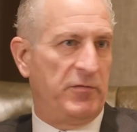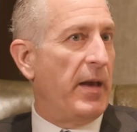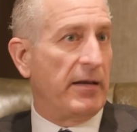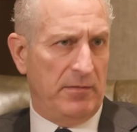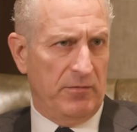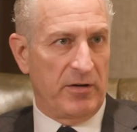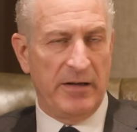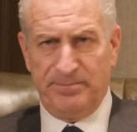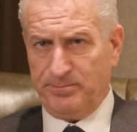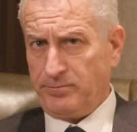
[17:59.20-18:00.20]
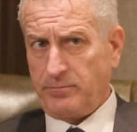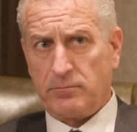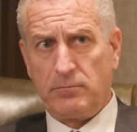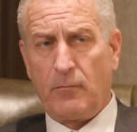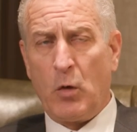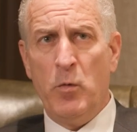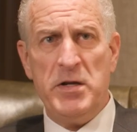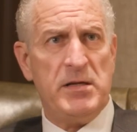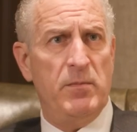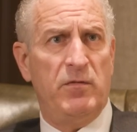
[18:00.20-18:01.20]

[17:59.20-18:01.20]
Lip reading: perspectives, right? When it